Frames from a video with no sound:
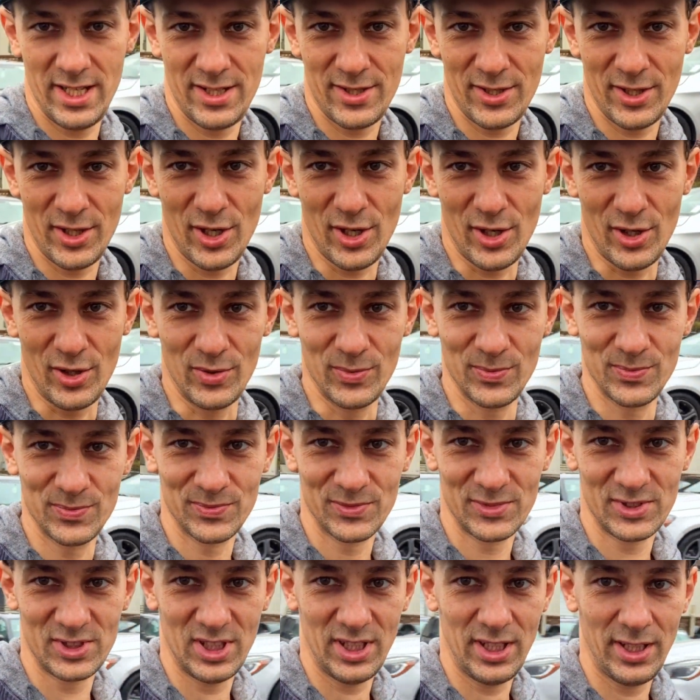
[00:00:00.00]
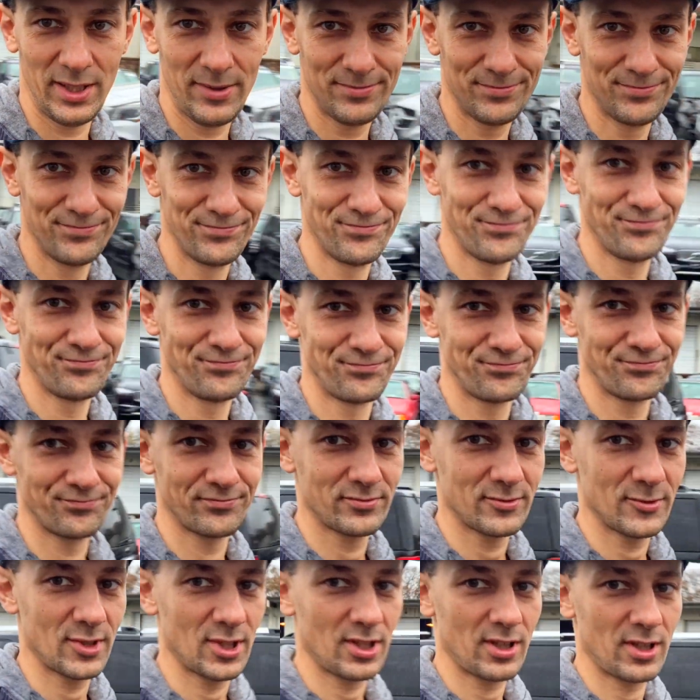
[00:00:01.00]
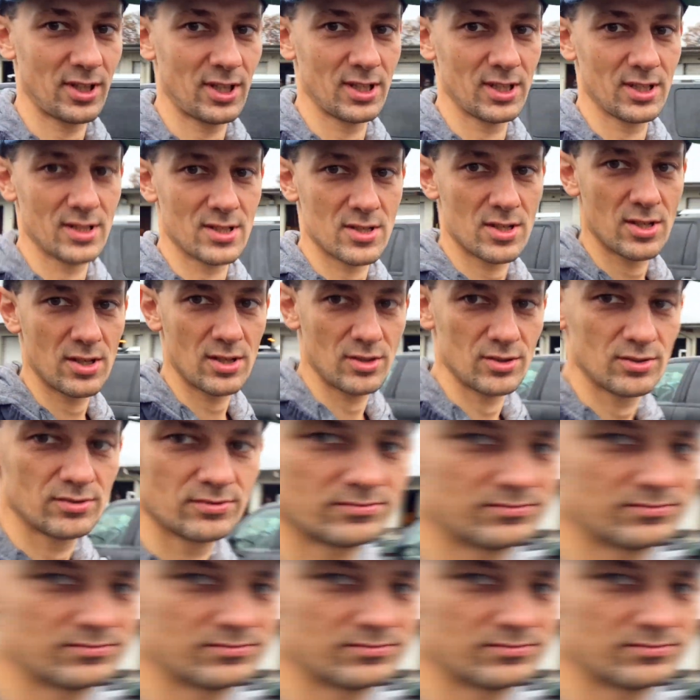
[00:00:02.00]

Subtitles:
to go. See? All right, let's go.